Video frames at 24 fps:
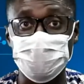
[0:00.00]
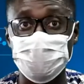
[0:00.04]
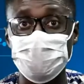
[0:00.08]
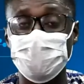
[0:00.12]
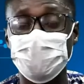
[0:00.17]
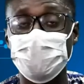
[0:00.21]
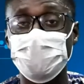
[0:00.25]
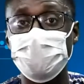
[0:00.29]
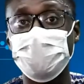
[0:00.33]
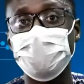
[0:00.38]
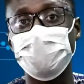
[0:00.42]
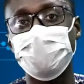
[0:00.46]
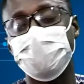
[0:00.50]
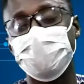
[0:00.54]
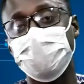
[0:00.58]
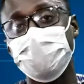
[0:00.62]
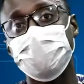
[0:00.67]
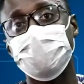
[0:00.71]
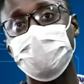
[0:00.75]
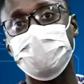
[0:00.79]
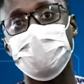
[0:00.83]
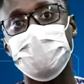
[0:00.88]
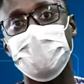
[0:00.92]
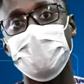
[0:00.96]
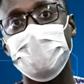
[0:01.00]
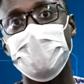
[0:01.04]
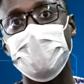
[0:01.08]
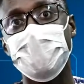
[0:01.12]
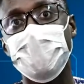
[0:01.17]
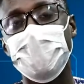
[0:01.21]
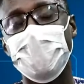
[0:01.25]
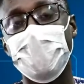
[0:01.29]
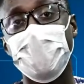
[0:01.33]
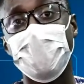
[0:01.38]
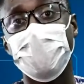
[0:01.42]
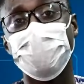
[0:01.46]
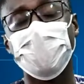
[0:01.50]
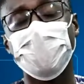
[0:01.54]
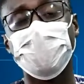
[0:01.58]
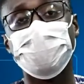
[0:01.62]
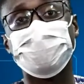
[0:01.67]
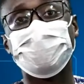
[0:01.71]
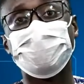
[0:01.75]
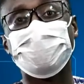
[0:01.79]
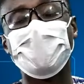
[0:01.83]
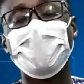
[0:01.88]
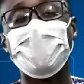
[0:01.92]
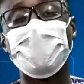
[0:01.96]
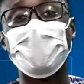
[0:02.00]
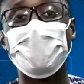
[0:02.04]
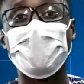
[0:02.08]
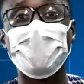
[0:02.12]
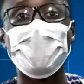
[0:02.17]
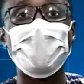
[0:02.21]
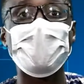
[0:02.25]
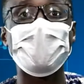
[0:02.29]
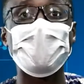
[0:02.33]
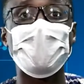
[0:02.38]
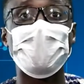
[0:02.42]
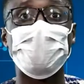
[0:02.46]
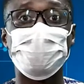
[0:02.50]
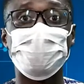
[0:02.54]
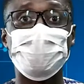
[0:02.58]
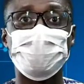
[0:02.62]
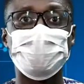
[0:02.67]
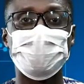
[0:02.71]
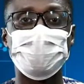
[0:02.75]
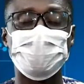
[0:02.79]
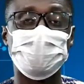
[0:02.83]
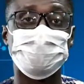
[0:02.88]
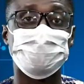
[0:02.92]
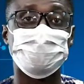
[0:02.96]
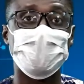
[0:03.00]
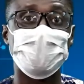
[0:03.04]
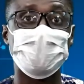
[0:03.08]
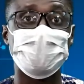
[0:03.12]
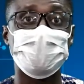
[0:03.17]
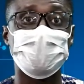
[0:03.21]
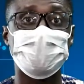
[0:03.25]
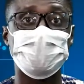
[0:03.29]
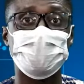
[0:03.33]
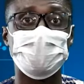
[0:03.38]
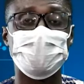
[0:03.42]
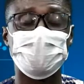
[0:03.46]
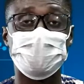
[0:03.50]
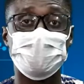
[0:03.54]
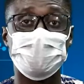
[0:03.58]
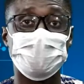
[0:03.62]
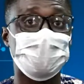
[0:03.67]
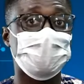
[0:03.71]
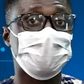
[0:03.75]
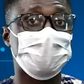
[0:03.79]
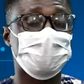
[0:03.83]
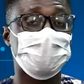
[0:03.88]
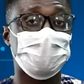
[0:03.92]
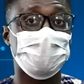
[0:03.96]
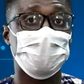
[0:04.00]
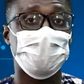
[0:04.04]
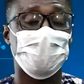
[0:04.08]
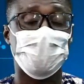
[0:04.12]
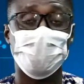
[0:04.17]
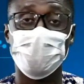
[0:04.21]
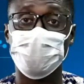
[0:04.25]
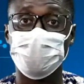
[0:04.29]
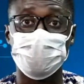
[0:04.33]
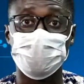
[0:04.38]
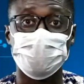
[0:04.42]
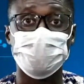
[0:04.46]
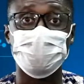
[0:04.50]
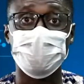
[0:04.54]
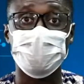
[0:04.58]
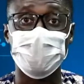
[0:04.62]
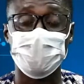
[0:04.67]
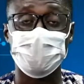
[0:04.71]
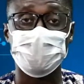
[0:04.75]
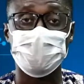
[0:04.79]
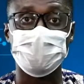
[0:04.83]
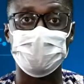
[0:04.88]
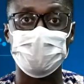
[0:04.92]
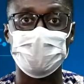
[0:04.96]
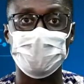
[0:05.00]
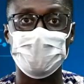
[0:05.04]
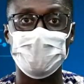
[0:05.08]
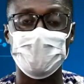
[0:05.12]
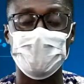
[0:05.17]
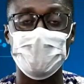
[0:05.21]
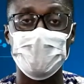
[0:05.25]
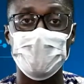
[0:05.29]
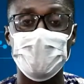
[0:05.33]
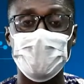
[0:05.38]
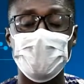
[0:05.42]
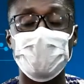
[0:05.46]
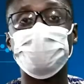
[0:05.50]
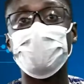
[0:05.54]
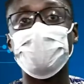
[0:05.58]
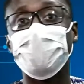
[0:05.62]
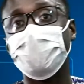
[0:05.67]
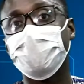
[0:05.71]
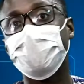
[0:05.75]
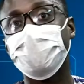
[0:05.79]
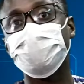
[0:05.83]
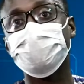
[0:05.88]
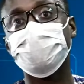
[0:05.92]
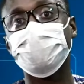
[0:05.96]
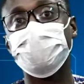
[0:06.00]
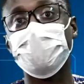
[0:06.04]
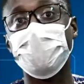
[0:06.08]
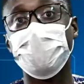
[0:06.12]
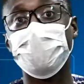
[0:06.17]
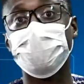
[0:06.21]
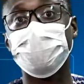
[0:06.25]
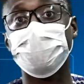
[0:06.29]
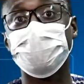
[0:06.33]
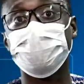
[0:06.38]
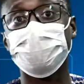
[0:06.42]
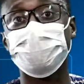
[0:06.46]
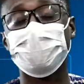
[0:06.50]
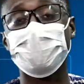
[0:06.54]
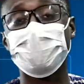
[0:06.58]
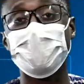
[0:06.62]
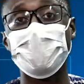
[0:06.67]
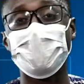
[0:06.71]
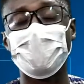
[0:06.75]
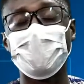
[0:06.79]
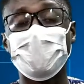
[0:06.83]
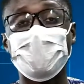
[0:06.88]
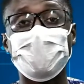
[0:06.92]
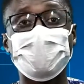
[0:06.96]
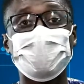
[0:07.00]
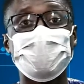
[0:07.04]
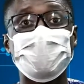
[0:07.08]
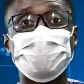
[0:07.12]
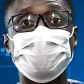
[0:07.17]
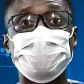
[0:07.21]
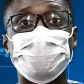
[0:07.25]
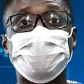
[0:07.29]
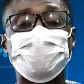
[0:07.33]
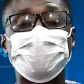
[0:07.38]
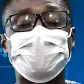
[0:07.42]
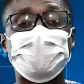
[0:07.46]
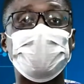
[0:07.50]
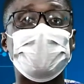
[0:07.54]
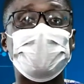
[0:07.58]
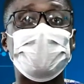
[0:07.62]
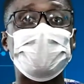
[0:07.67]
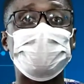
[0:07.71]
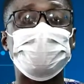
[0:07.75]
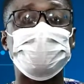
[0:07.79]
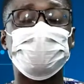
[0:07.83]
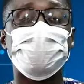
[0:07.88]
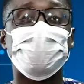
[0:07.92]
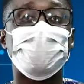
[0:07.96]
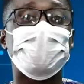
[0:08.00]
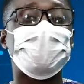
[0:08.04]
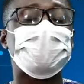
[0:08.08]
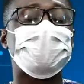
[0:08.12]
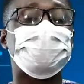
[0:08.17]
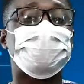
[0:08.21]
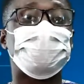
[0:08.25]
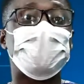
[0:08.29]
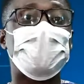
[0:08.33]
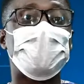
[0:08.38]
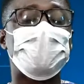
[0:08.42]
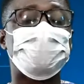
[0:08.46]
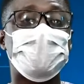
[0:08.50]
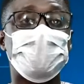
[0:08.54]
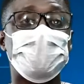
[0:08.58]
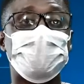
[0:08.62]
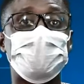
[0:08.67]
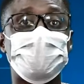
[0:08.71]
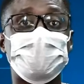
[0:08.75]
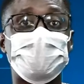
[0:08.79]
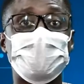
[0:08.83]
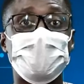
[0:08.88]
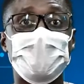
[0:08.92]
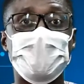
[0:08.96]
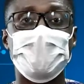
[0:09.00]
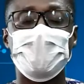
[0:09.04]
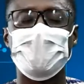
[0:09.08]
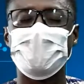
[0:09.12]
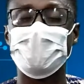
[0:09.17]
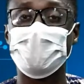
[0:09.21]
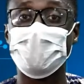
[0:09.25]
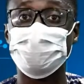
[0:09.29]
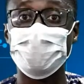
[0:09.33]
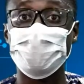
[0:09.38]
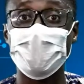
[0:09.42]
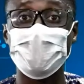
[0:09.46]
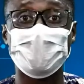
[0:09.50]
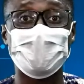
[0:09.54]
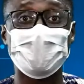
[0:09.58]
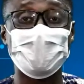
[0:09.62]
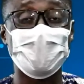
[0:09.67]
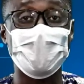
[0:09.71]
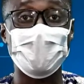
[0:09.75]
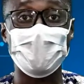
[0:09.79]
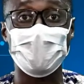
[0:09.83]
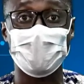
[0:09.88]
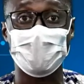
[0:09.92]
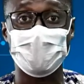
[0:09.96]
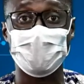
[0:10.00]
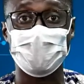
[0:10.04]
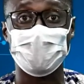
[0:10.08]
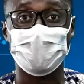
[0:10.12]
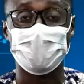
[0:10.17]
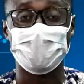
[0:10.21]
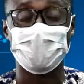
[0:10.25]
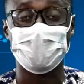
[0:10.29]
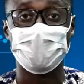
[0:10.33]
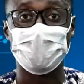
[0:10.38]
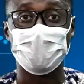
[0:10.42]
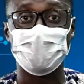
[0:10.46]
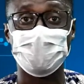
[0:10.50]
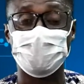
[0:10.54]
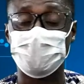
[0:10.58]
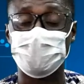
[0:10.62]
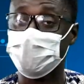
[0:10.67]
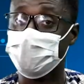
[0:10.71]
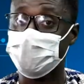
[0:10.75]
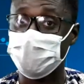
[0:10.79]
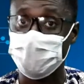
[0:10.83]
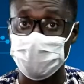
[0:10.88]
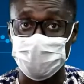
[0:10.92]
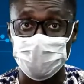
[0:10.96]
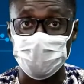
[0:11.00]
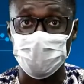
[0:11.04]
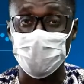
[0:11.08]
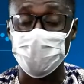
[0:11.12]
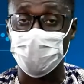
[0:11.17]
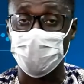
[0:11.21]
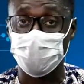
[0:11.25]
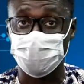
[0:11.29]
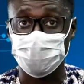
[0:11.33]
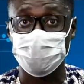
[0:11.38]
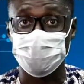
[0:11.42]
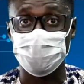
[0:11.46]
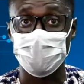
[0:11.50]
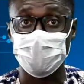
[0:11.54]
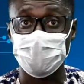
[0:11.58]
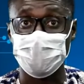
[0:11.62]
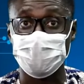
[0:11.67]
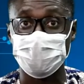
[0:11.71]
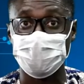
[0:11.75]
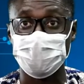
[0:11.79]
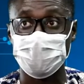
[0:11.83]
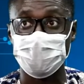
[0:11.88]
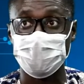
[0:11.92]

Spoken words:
teenagers, about 9 hours is spent just on screens. And when it comes to adults, in excess of 10.5 hours spent daily just on screens.